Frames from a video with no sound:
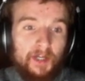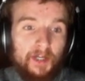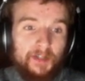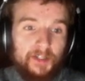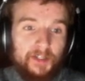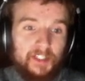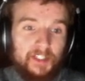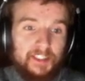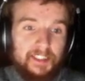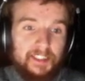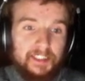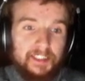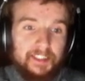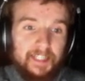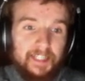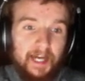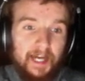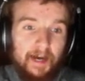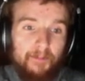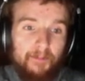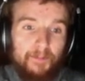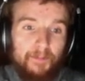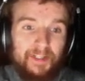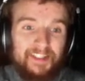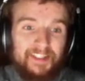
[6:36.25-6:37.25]
You can see
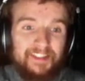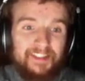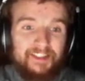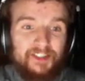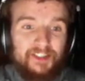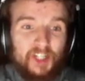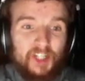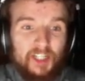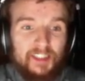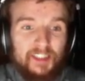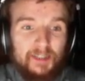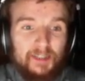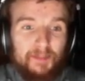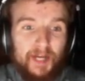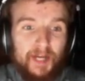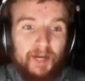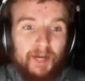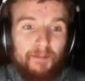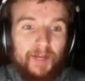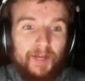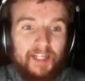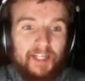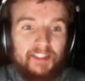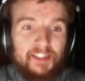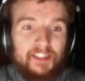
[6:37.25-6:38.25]
Kamp is just about
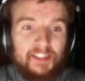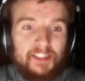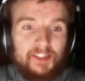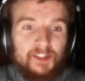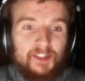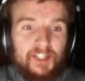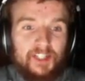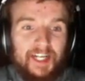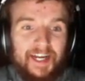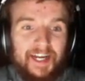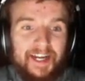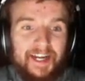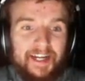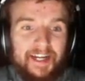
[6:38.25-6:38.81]
managing to cling